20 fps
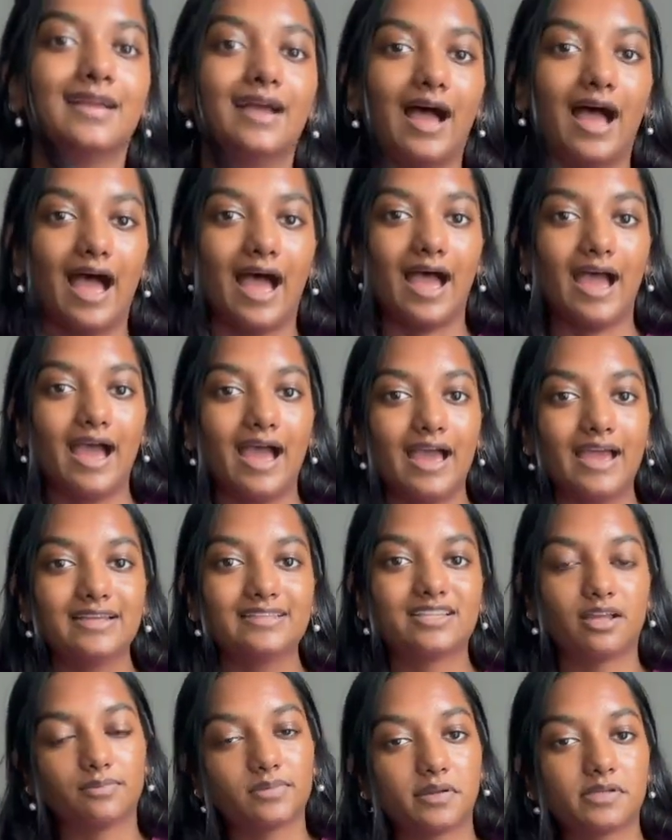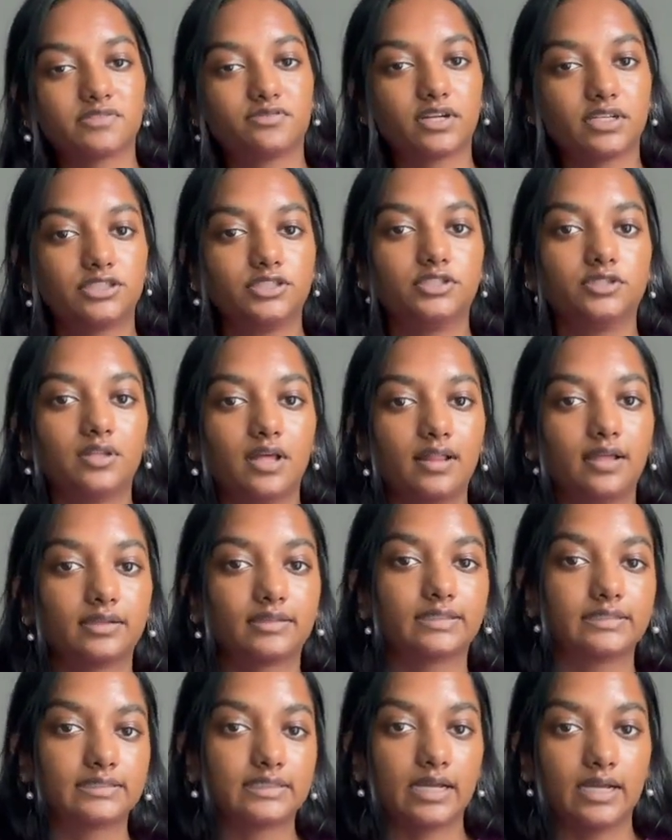I sometimes forget to do that like
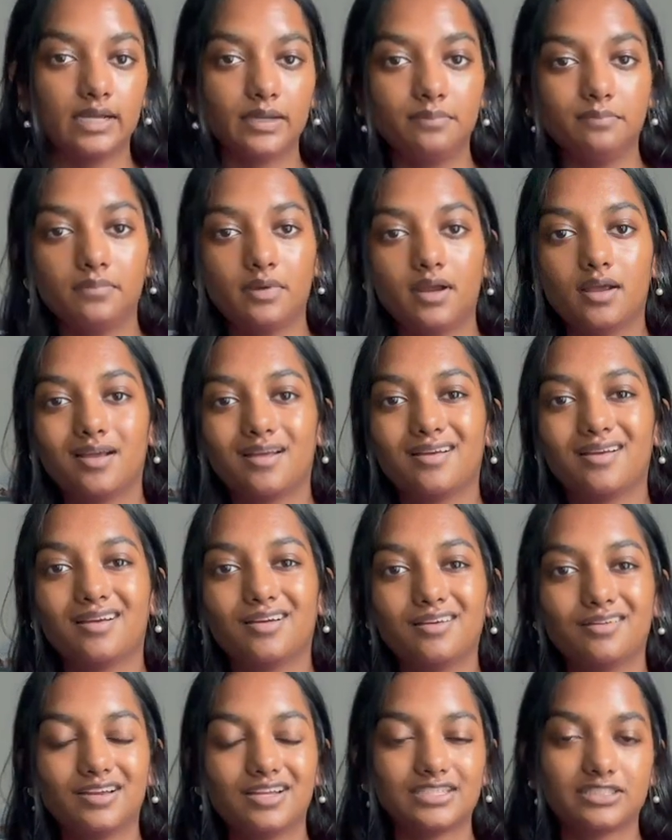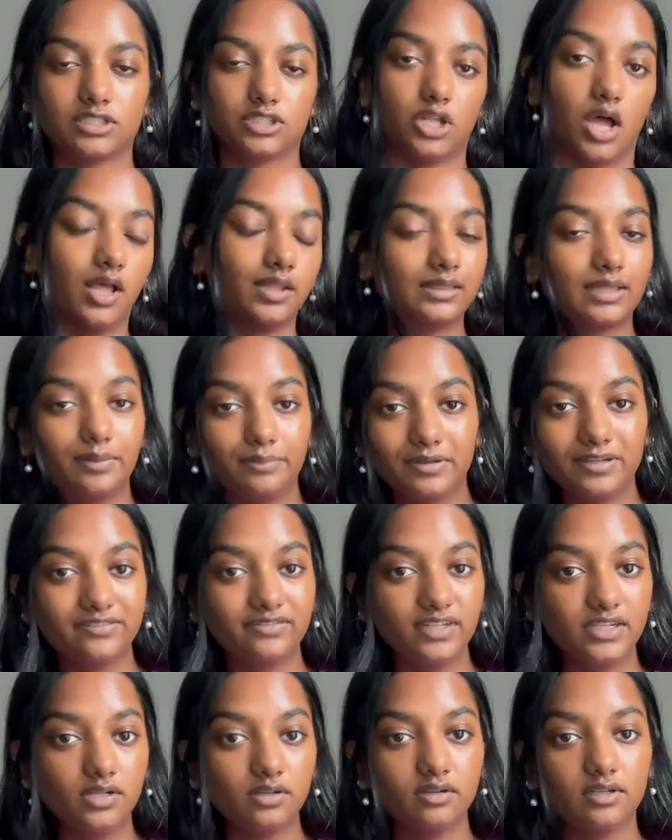this time. It's not that big of a
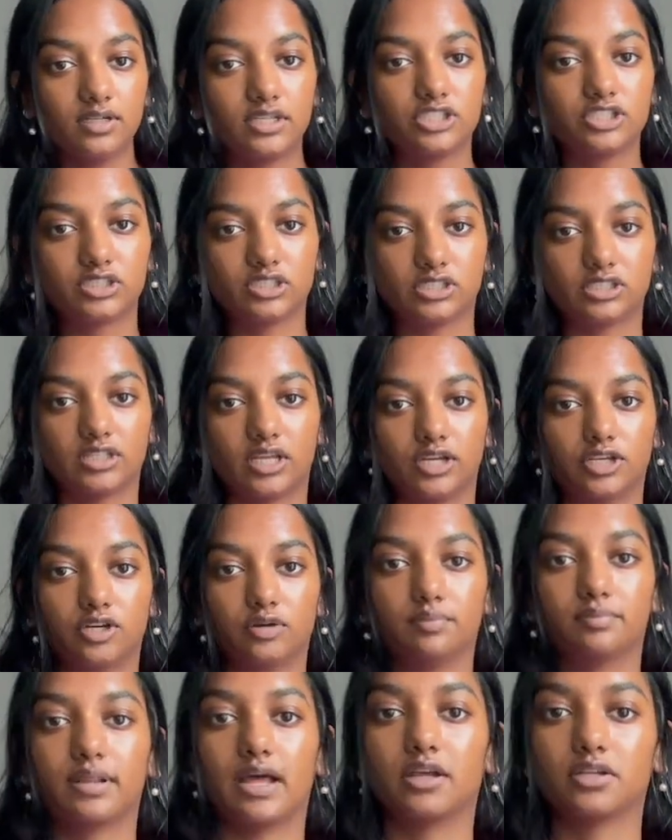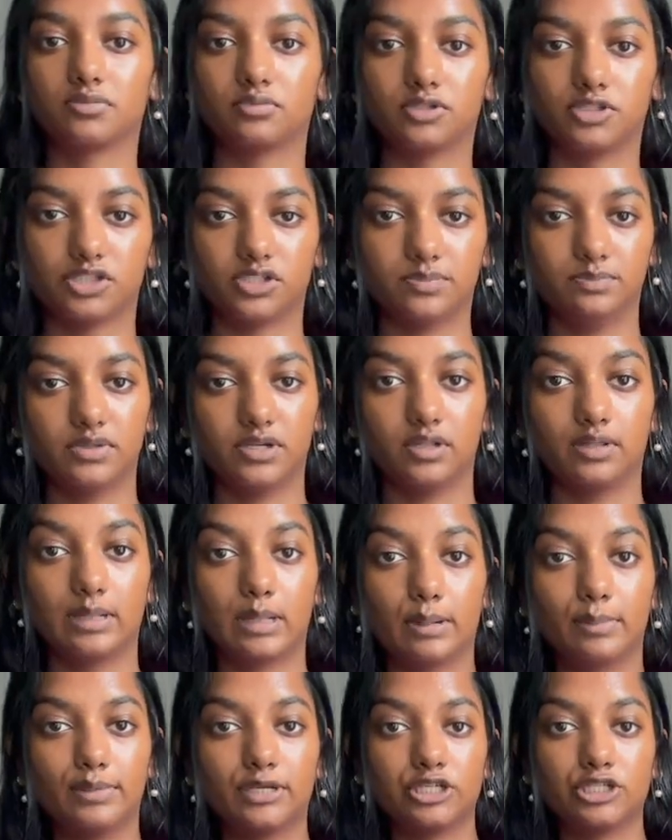deal. It's just that your blouse will just be a
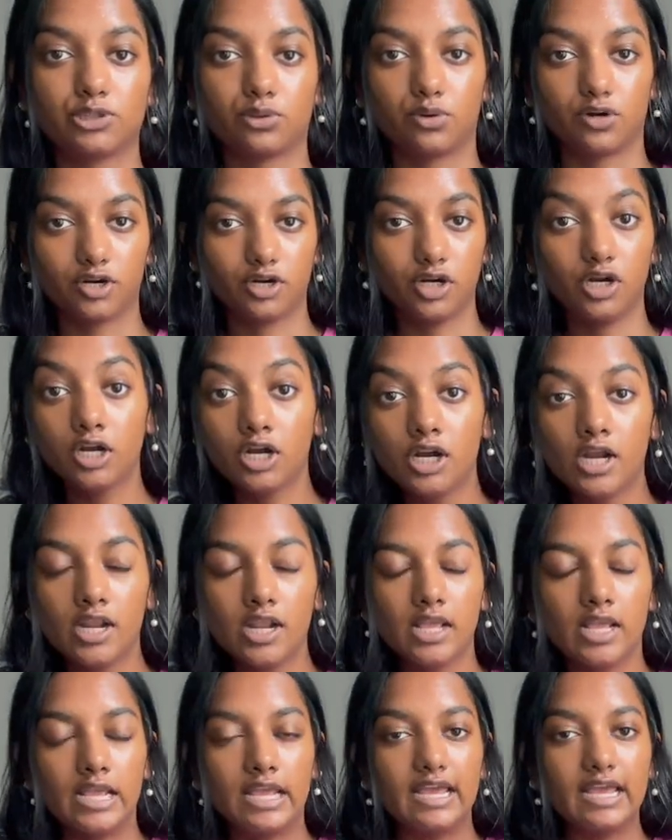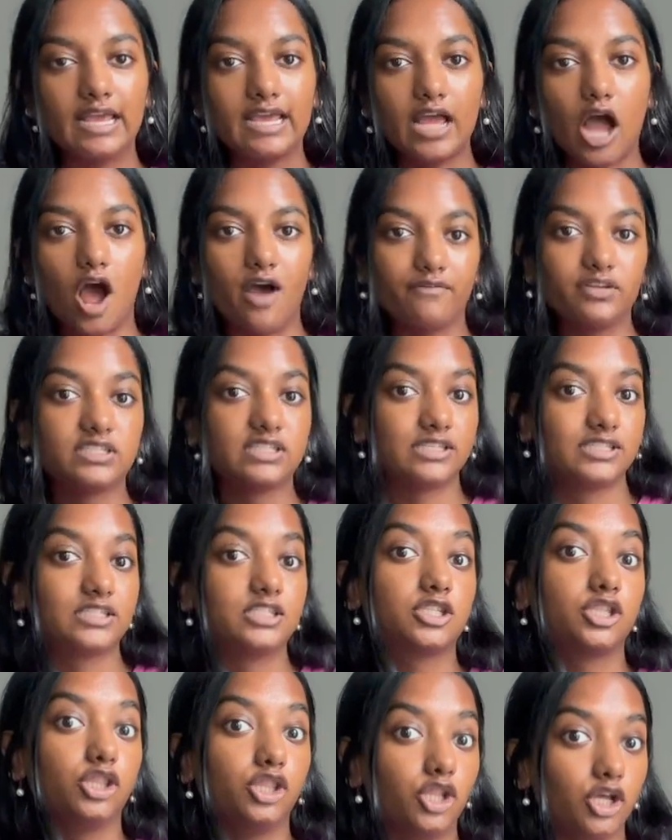little bit shorter. Obviously it
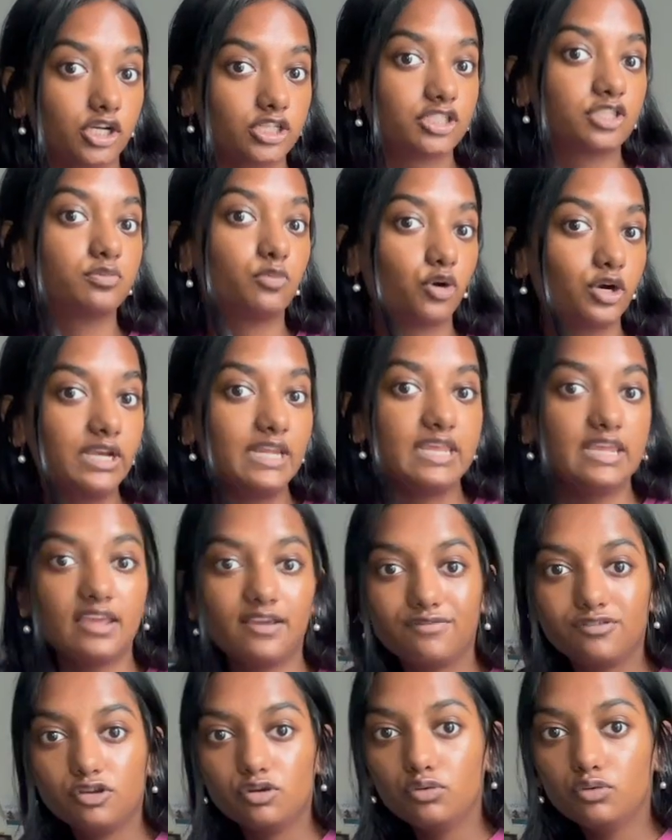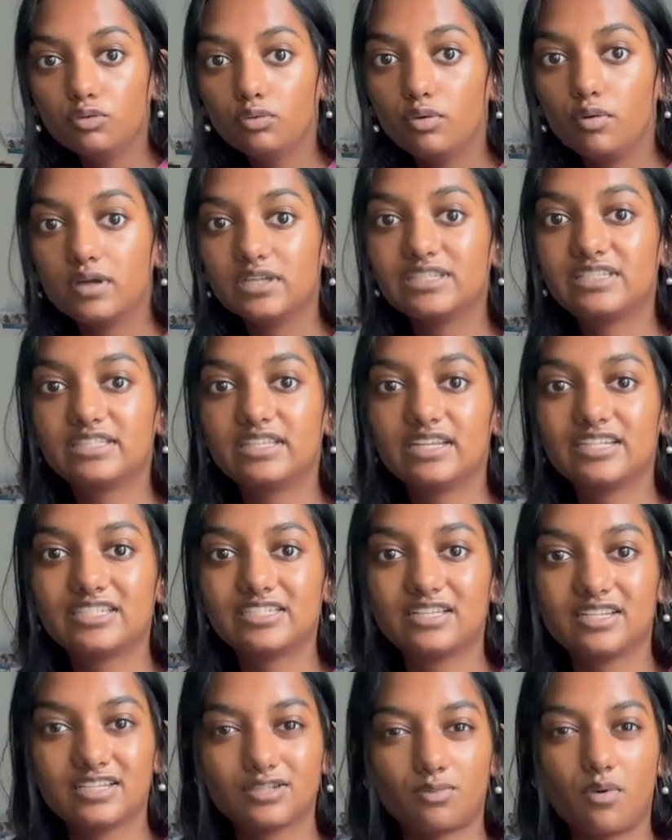looks more neat if you stitch
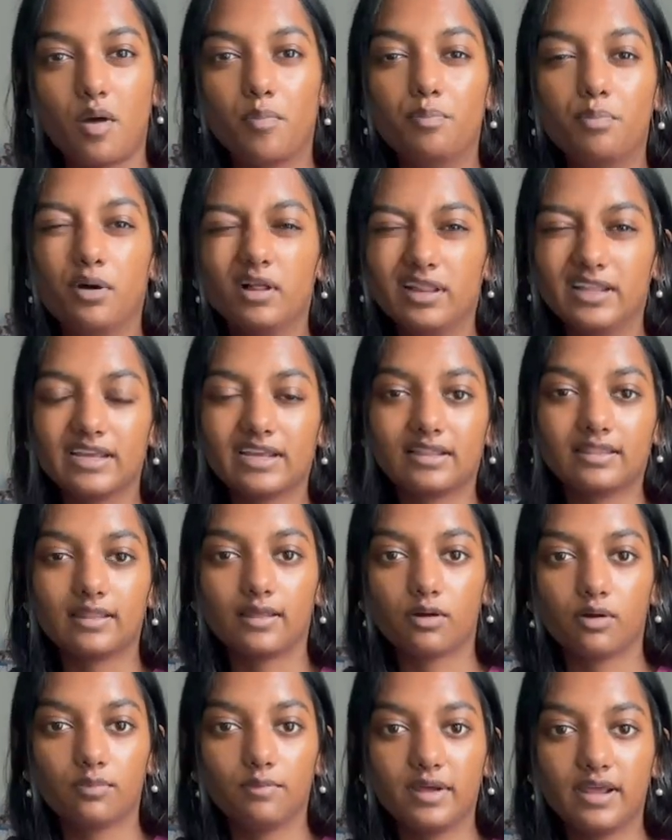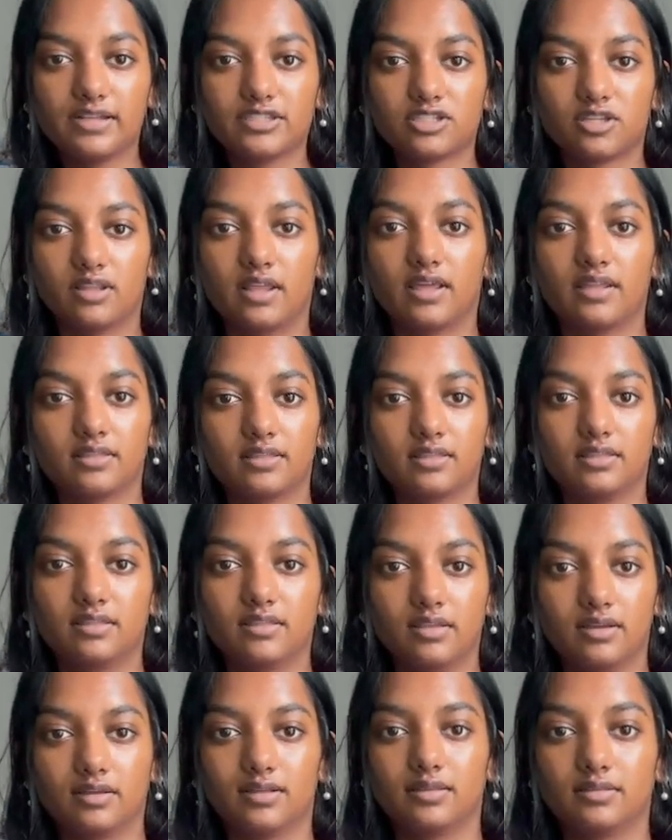this while pulling a little bit so that
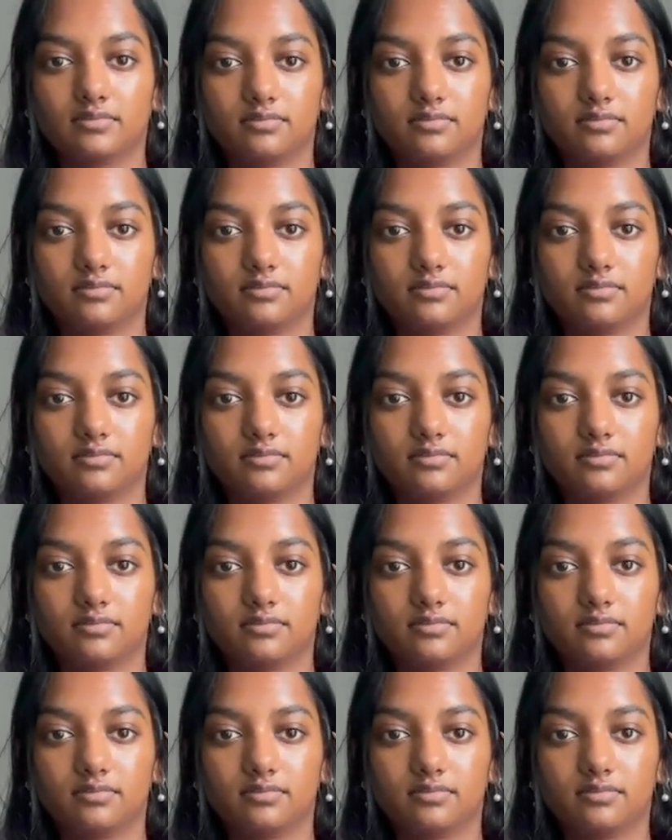the